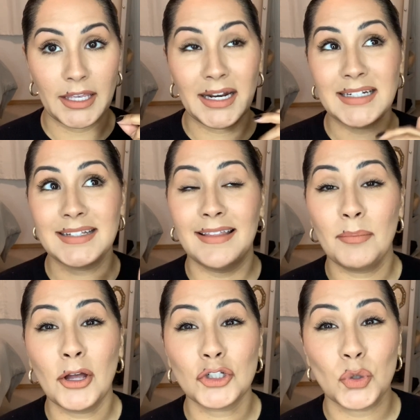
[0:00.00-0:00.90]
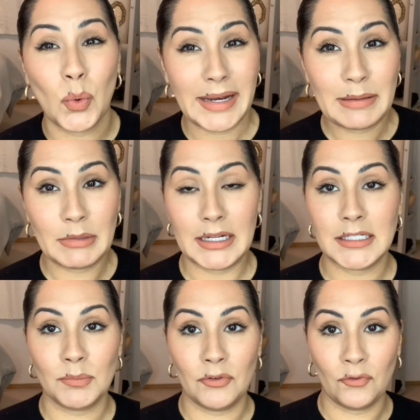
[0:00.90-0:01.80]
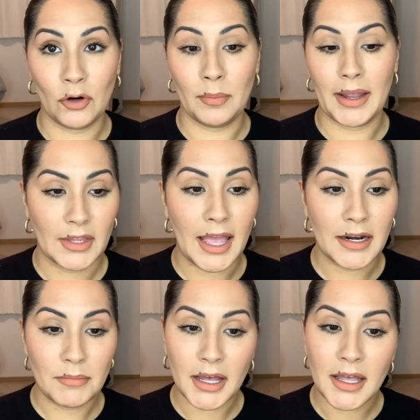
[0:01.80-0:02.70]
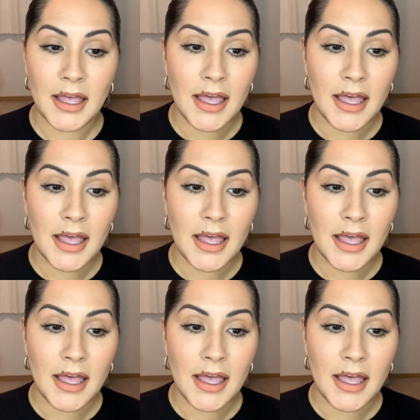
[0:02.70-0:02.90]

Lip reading: and I did that about 20 minutes before my enema.